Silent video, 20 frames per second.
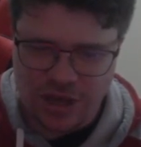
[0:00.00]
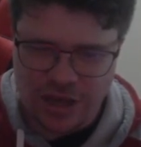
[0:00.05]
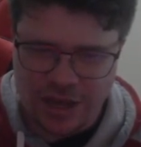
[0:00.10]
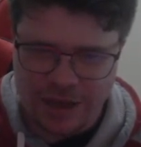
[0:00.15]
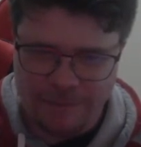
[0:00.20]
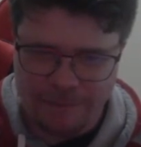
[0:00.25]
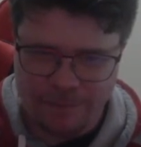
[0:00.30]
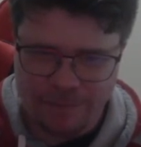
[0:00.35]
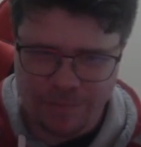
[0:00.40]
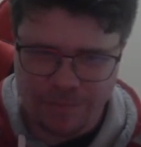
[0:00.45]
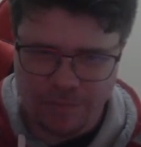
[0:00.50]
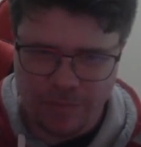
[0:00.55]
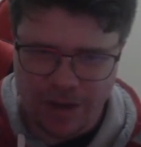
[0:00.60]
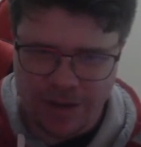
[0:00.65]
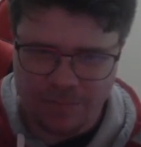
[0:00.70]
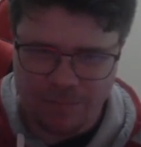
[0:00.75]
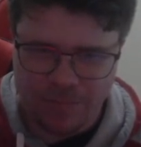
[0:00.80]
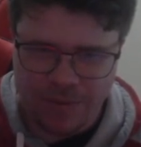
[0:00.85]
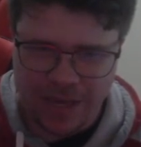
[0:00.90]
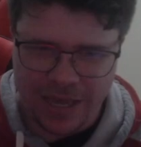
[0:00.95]

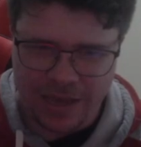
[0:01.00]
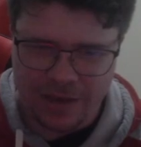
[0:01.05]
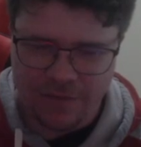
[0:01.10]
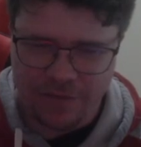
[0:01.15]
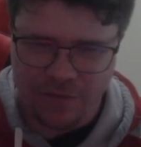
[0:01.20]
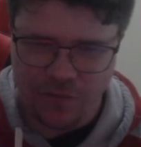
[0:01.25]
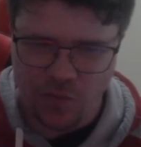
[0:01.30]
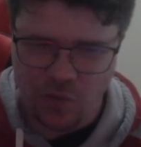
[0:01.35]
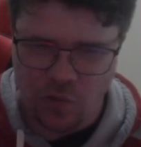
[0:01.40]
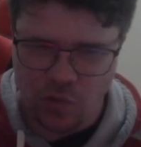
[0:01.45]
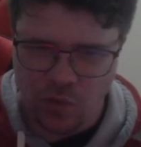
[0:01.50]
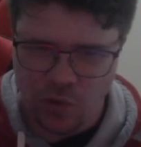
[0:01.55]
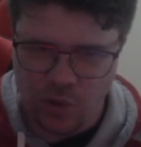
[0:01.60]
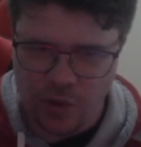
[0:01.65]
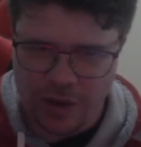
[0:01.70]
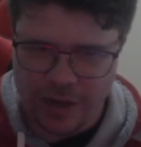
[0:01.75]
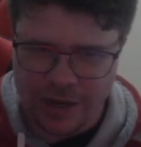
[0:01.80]
My pick for,